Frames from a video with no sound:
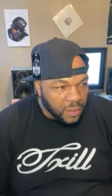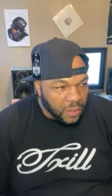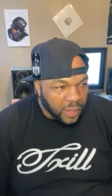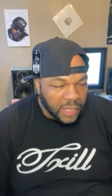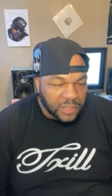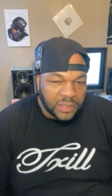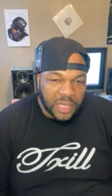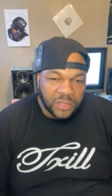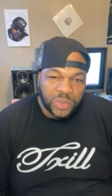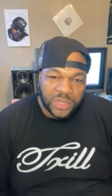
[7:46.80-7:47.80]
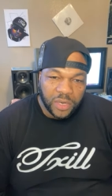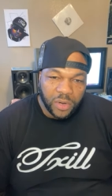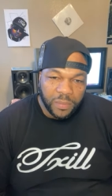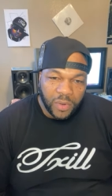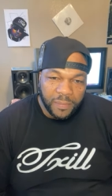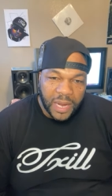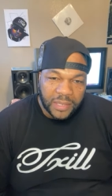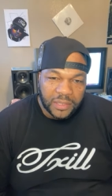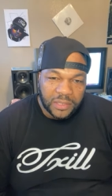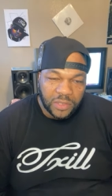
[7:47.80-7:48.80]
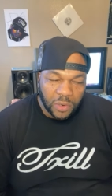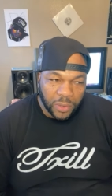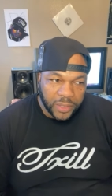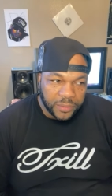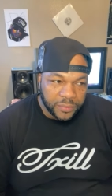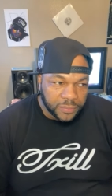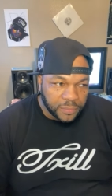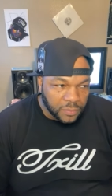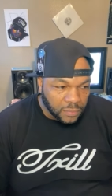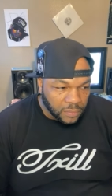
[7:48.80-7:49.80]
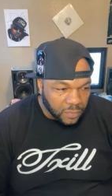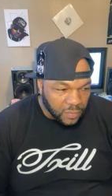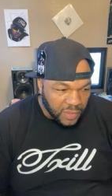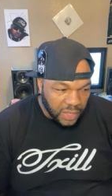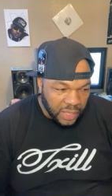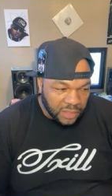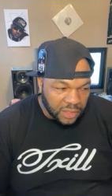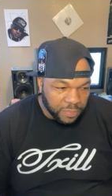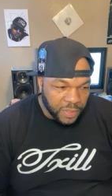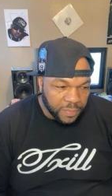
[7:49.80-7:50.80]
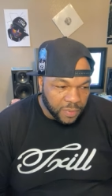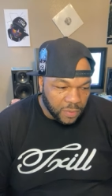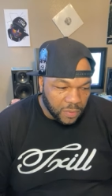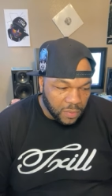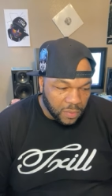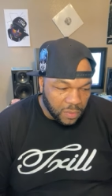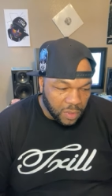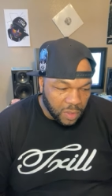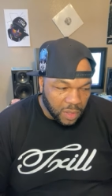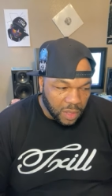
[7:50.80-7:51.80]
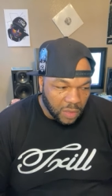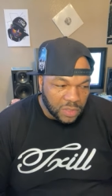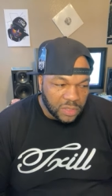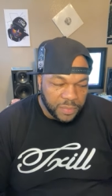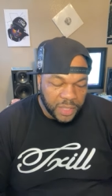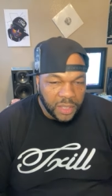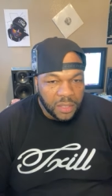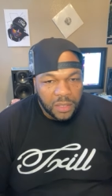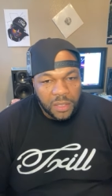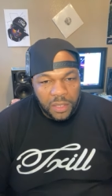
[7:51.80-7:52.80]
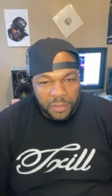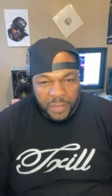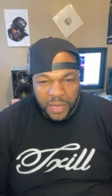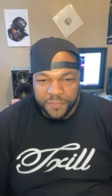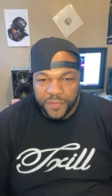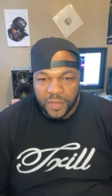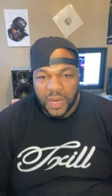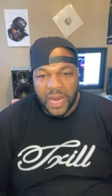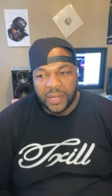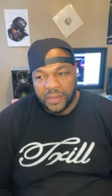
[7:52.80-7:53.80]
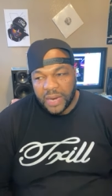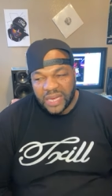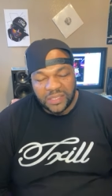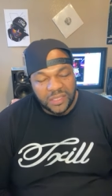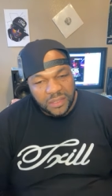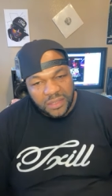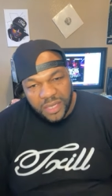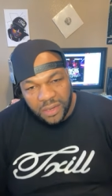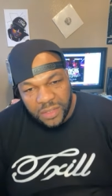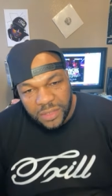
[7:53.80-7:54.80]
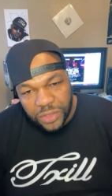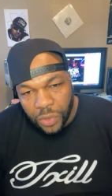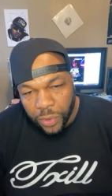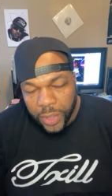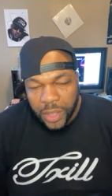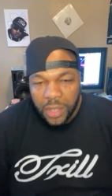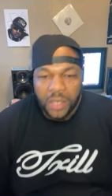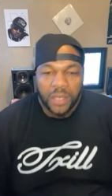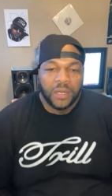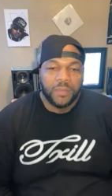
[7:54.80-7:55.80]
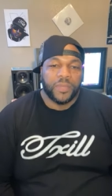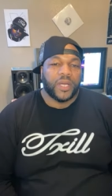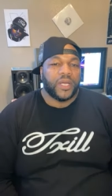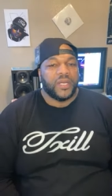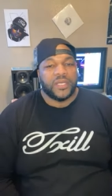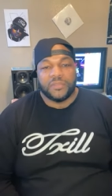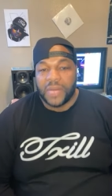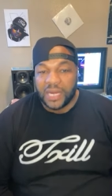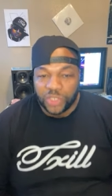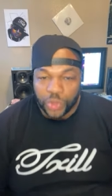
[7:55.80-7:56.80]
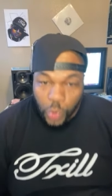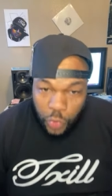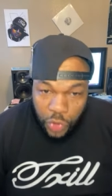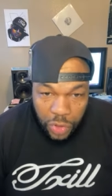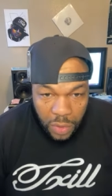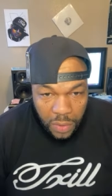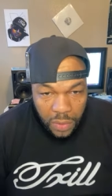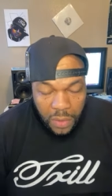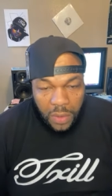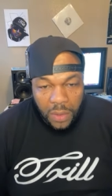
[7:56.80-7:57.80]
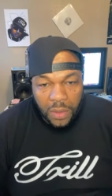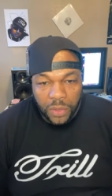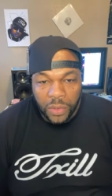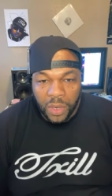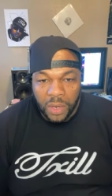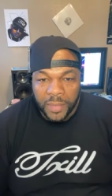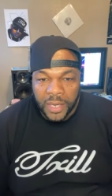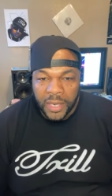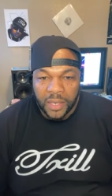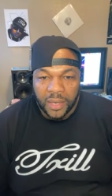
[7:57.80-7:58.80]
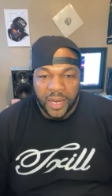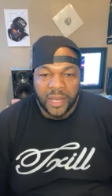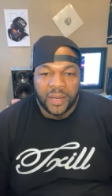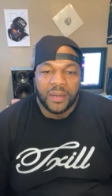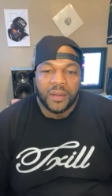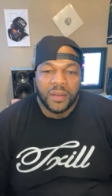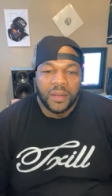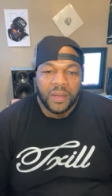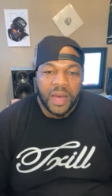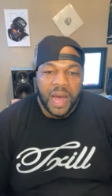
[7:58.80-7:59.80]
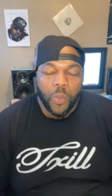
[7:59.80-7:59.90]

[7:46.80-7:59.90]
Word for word: and that's, that's what's terrible about this story. And some people uh, close to me may feel like I shouldn't tell this story, but it's my truth. You know what I mean? And I